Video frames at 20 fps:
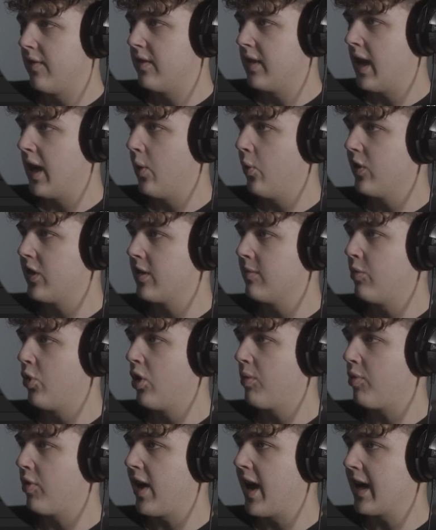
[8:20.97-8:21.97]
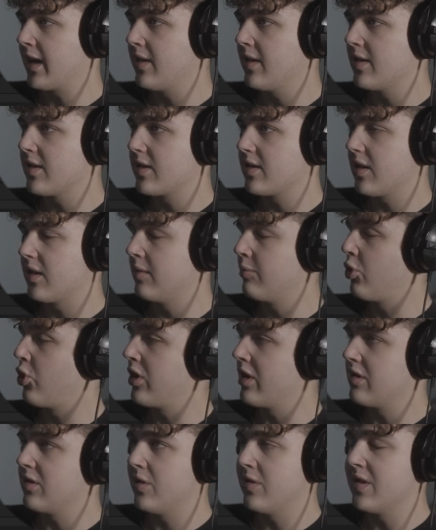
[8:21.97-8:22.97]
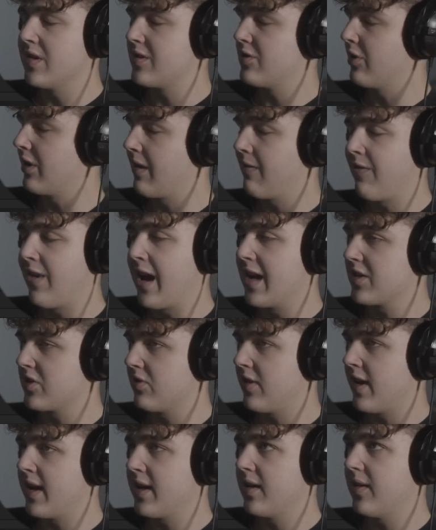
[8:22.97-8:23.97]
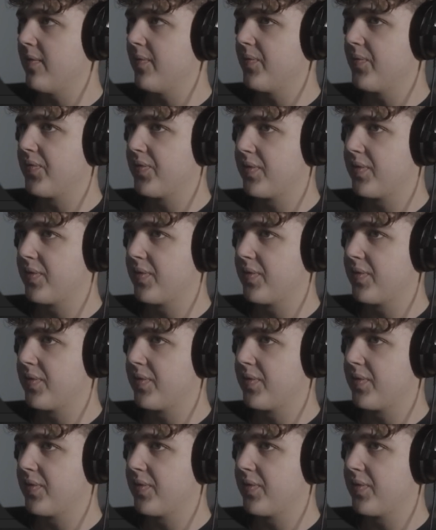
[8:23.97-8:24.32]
Now with the more practice and the more you do this, you'll get faster at it.